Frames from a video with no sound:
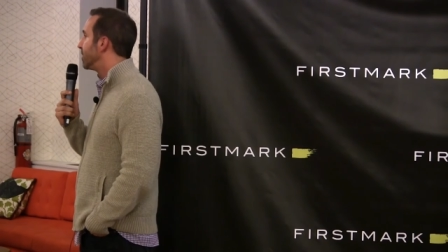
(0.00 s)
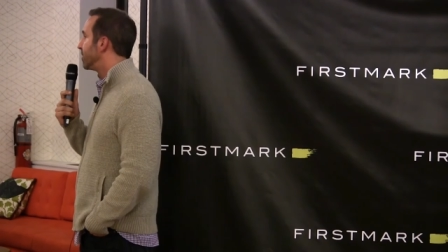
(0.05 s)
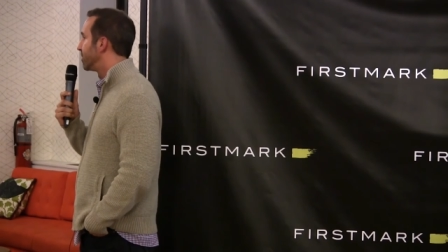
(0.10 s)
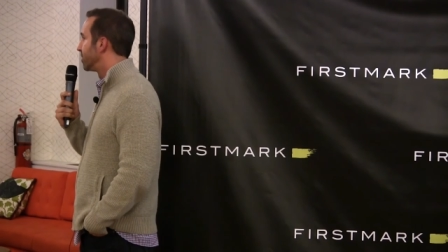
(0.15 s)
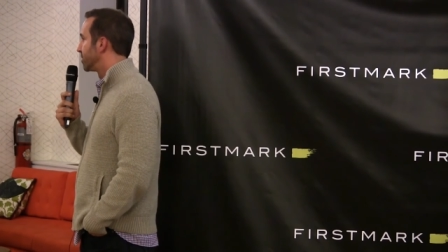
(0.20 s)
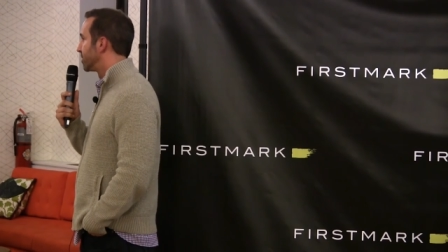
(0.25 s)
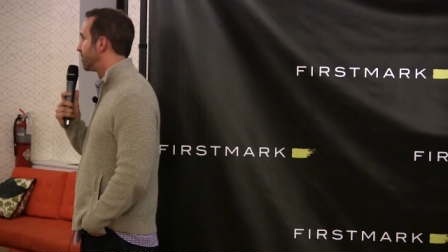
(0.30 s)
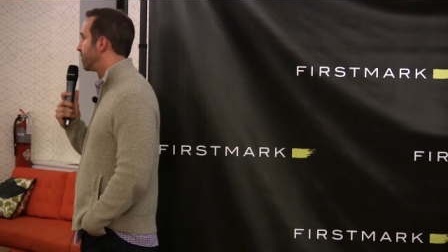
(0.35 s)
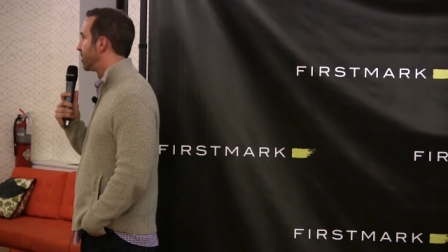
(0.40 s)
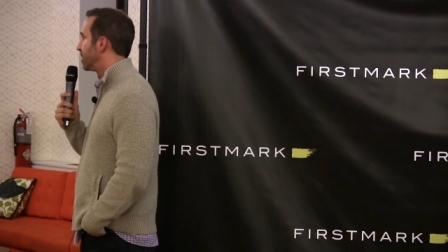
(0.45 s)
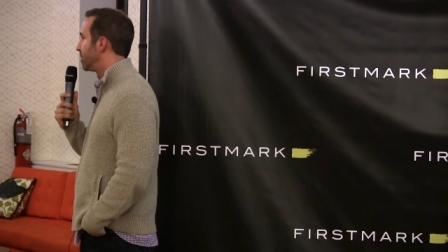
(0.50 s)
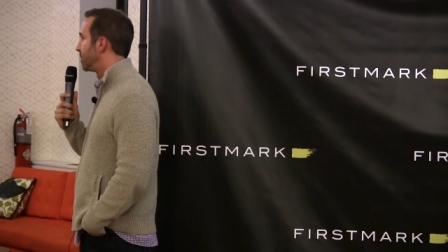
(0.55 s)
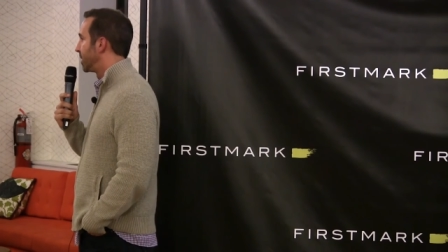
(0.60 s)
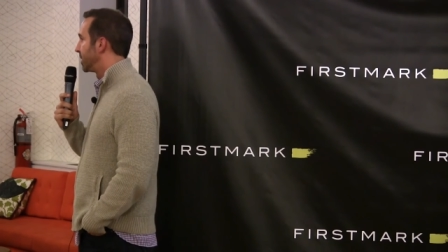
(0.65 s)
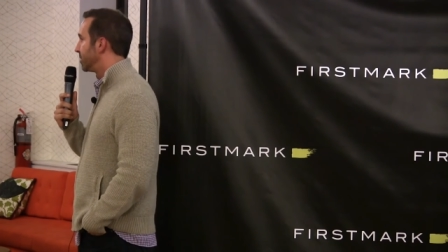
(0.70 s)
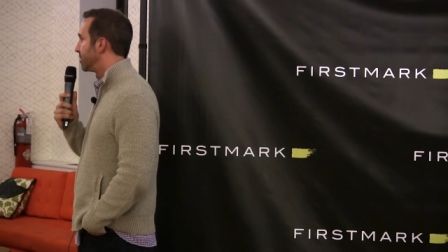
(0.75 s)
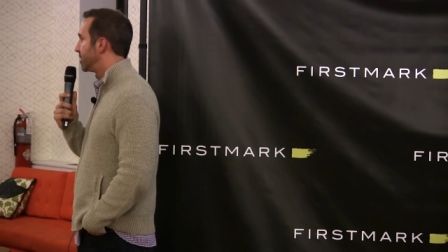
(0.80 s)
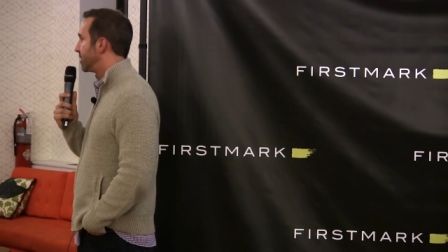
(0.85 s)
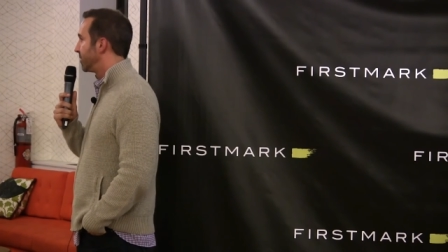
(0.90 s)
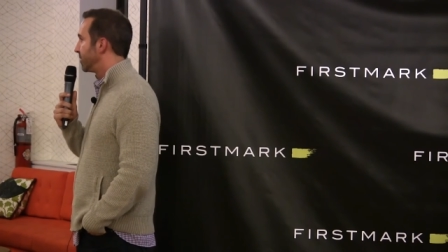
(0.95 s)
that there's a
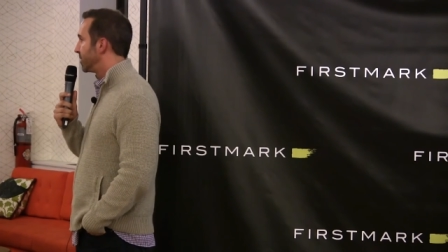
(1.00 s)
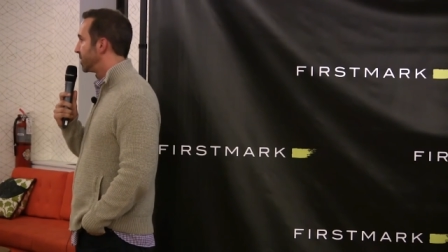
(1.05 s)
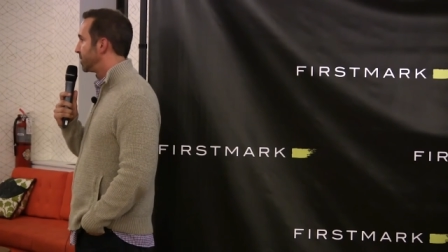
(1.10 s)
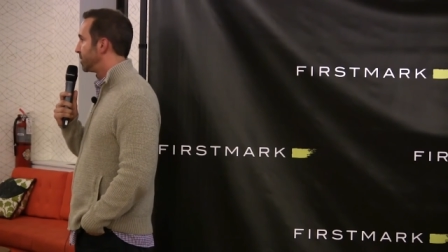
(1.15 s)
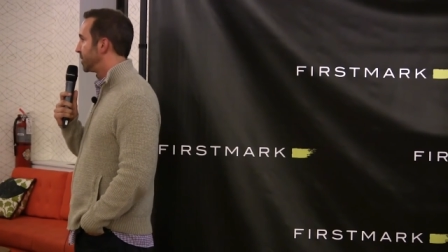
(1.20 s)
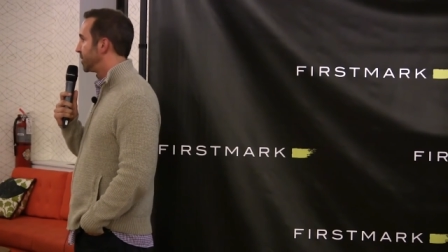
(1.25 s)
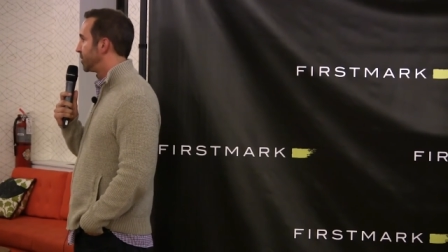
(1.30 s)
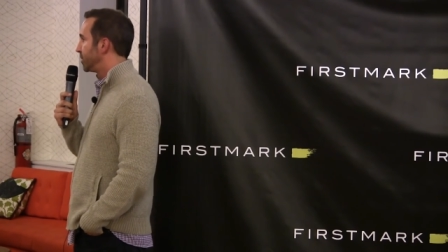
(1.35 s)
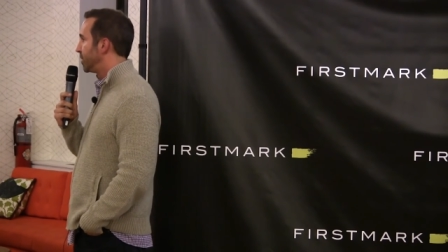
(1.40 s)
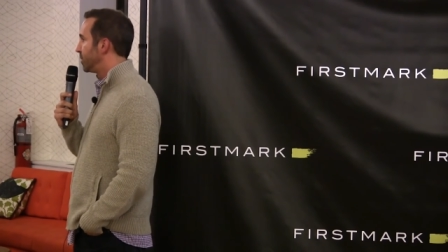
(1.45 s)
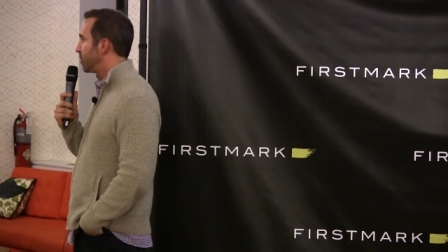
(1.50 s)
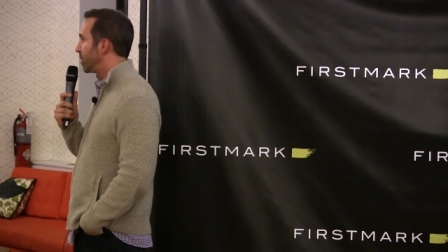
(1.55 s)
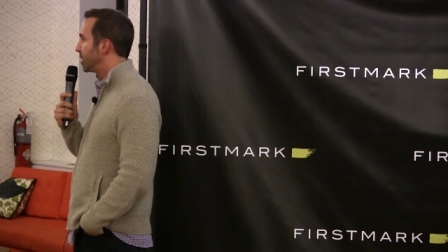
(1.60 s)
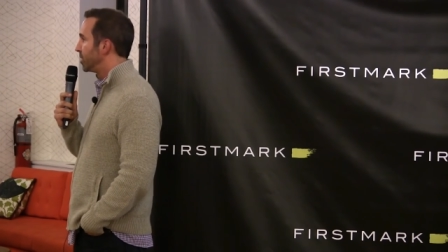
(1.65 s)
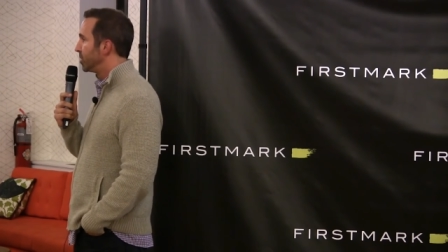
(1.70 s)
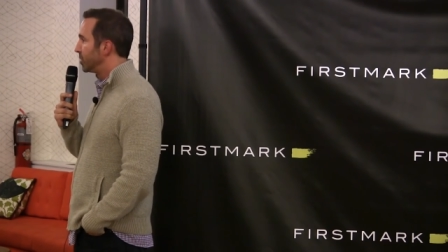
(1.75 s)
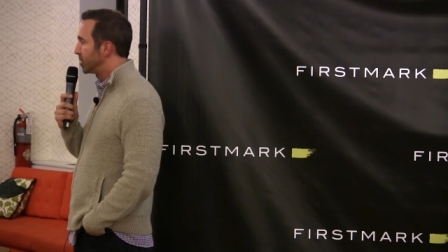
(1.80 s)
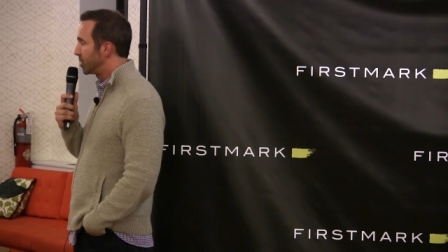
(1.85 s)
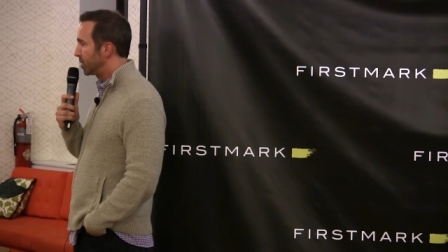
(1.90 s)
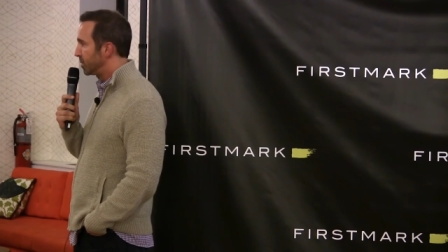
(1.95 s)
fundamental difference between what
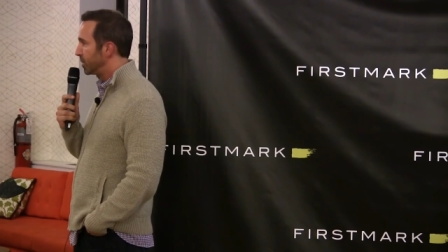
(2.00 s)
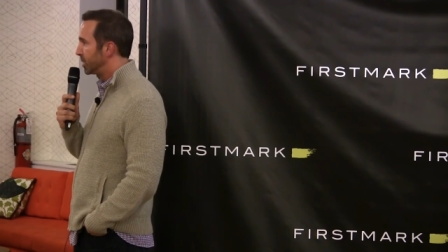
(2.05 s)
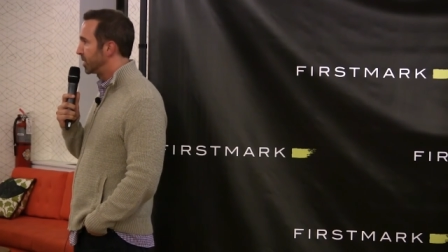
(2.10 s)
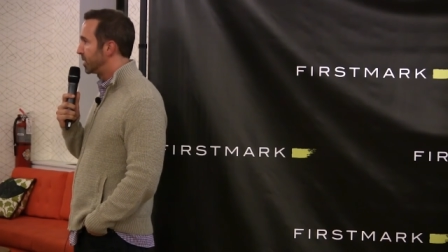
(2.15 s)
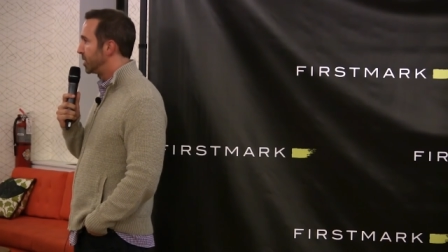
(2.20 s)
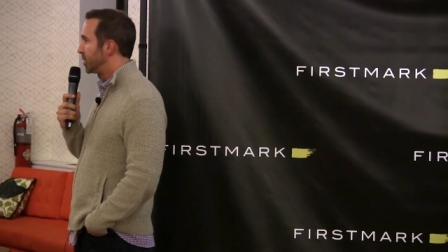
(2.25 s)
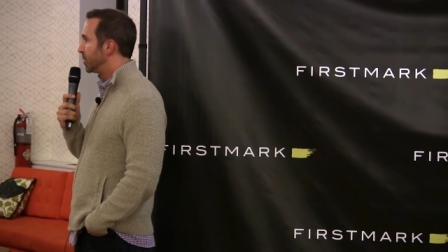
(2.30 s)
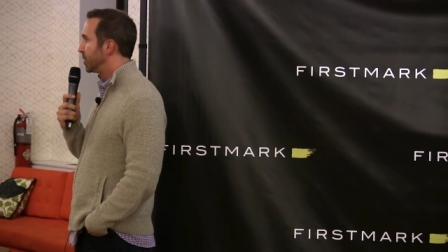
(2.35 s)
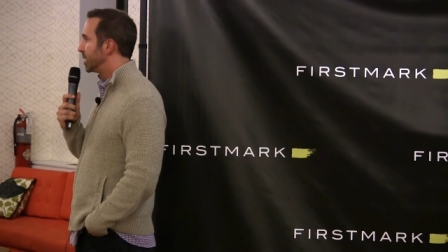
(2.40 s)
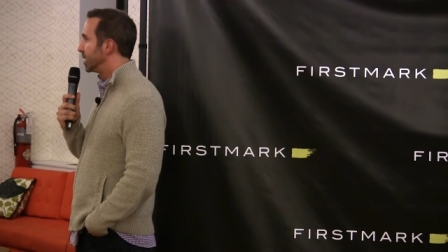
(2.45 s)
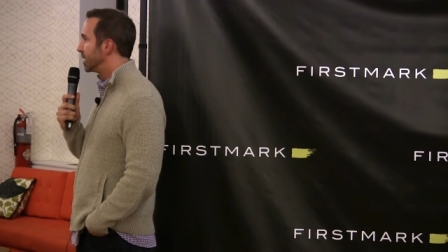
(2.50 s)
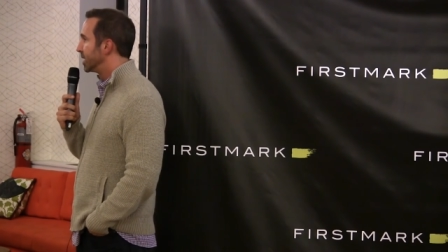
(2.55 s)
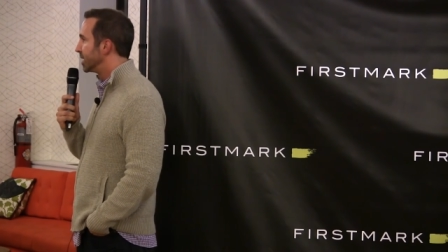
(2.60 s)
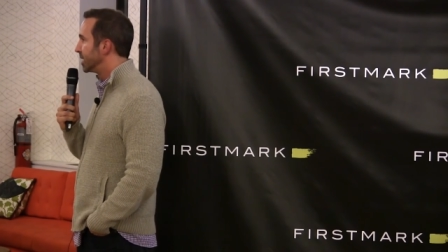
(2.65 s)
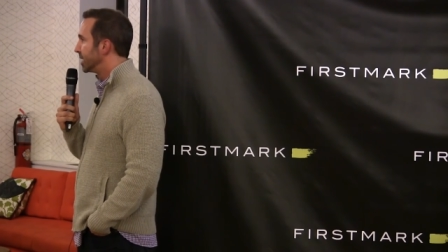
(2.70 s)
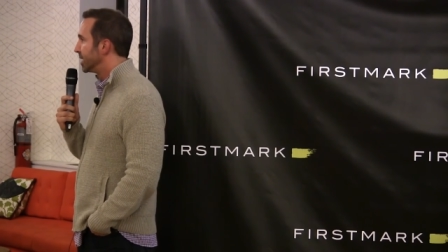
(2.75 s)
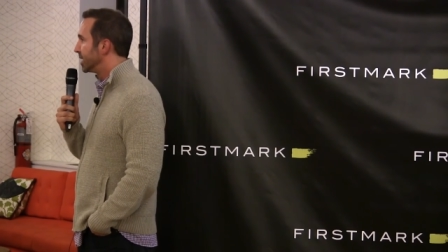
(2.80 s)
YouTube is doing